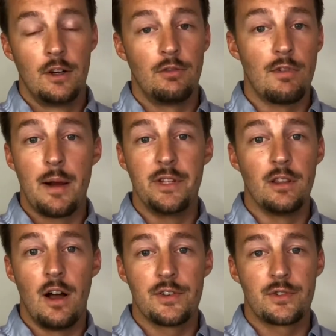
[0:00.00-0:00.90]
Robbie
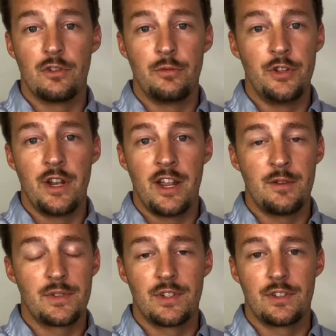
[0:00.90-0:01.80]
lost to him,
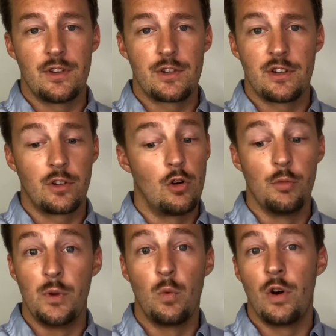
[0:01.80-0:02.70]
unanimous decision.
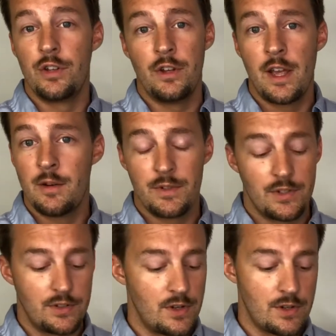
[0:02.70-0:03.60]
Colby won, unanimous
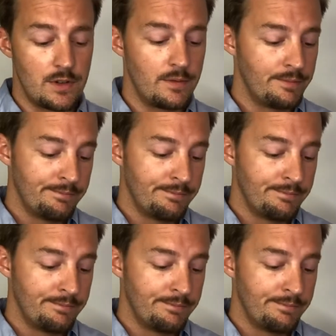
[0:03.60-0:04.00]
decision.